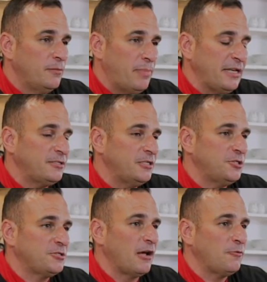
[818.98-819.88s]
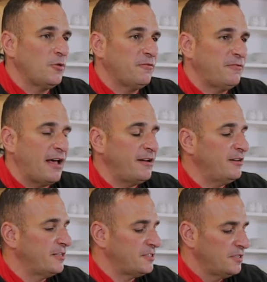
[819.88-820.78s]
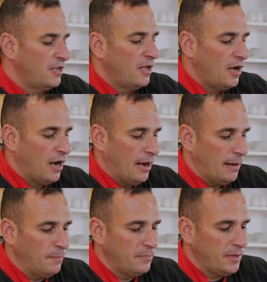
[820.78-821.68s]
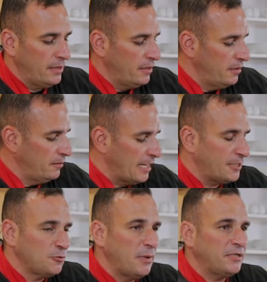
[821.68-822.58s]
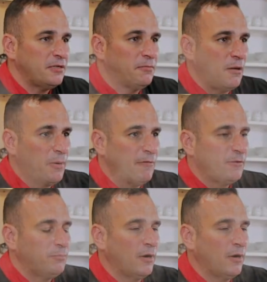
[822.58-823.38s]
Basically, just cut through the fattiness. That's what makes a perfect